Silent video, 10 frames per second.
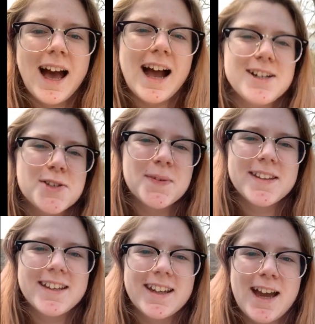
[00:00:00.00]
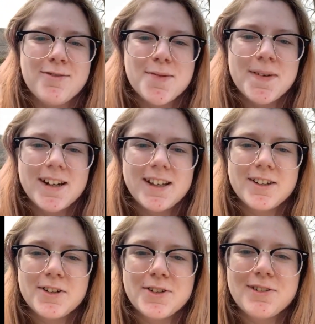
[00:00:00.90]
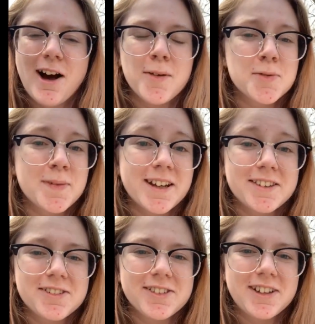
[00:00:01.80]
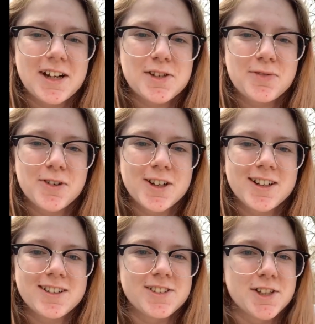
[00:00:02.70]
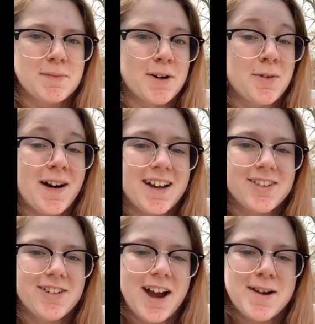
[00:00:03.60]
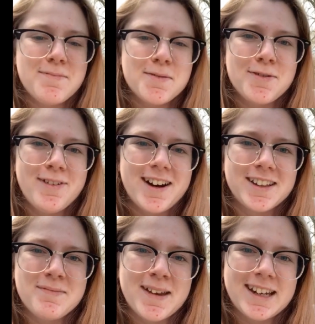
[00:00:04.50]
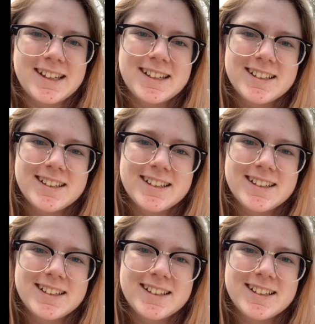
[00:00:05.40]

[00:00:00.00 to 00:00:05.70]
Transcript: I just want to thank everybody who helped me get through the last four years. It's been a wild ride, but we finally made it.